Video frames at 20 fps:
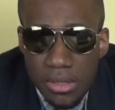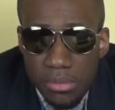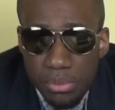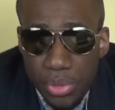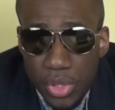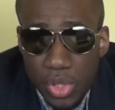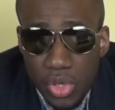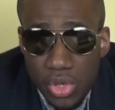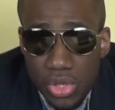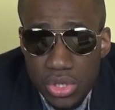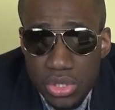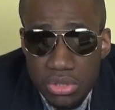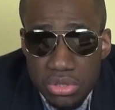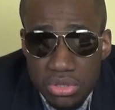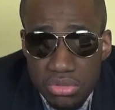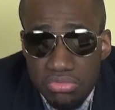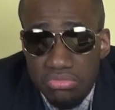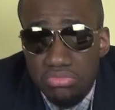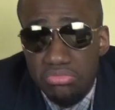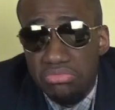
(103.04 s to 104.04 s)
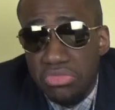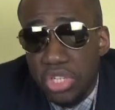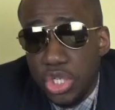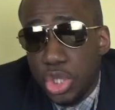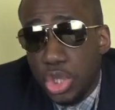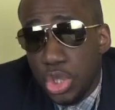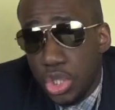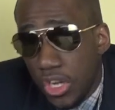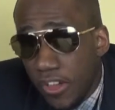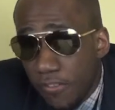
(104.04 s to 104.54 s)
Because they
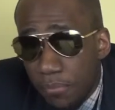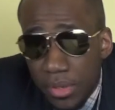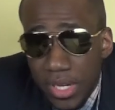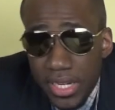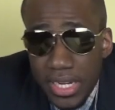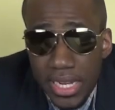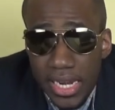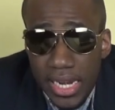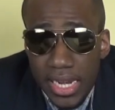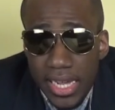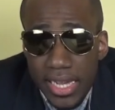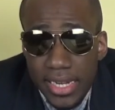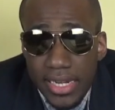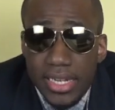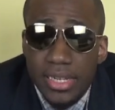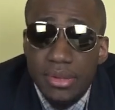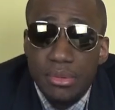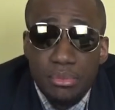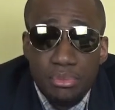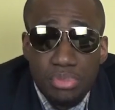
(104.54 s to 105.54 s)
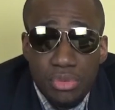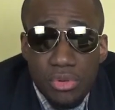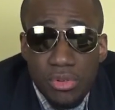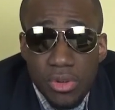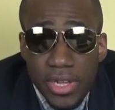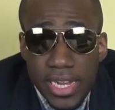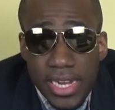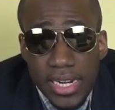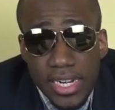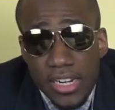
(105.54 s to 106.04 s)
should have played England,
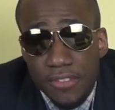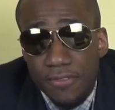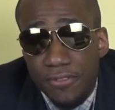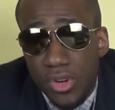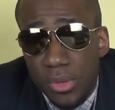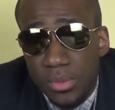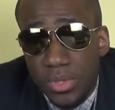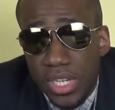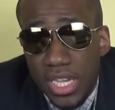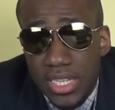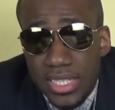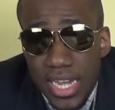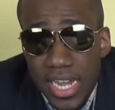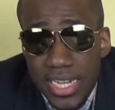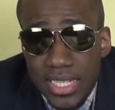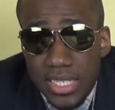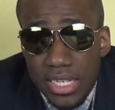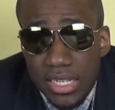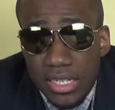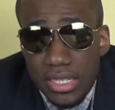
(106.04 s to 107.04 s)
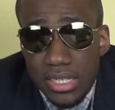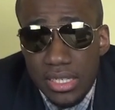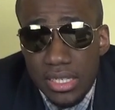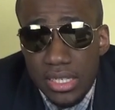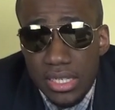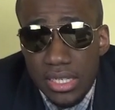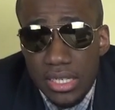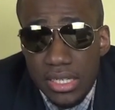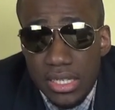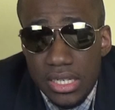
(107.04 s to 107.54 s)
or England flopped against Iceland,
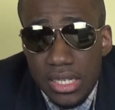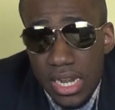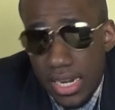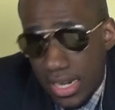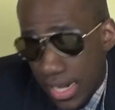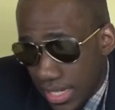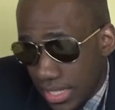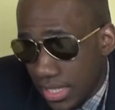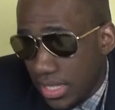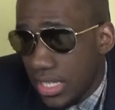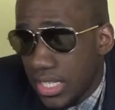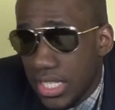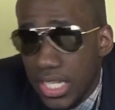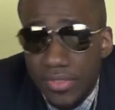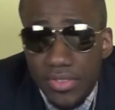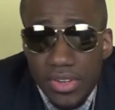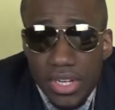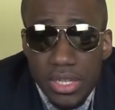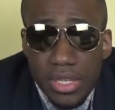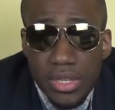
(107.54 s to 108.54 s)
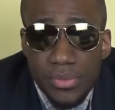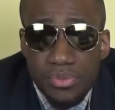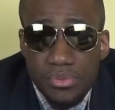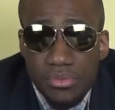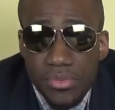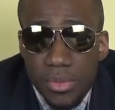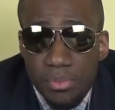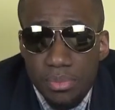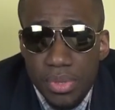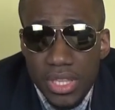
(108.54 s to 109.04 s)
and Iceland deservedly
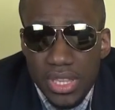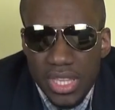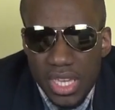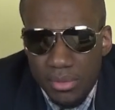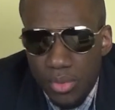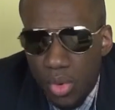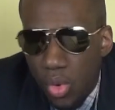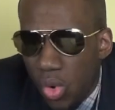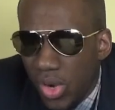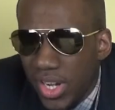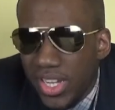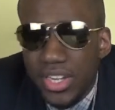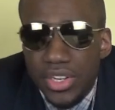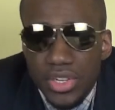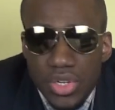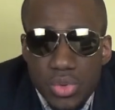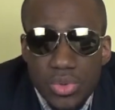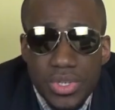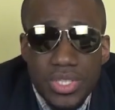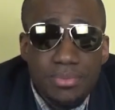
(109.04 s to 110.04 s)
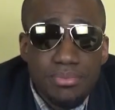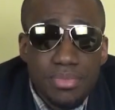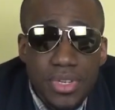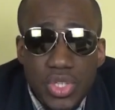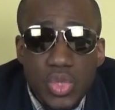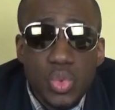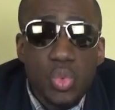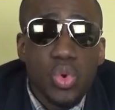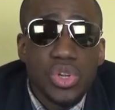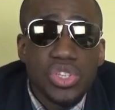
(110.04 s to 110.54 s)
beat them. All you can do is
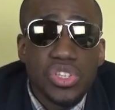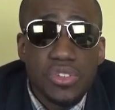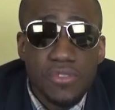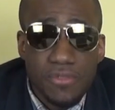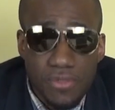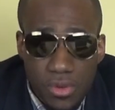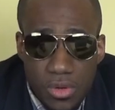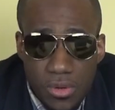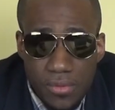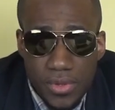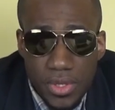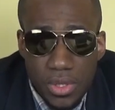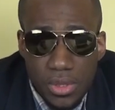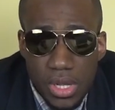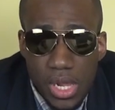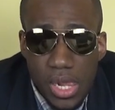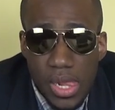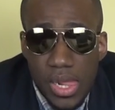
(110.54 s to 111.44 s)
beat what's in front of you.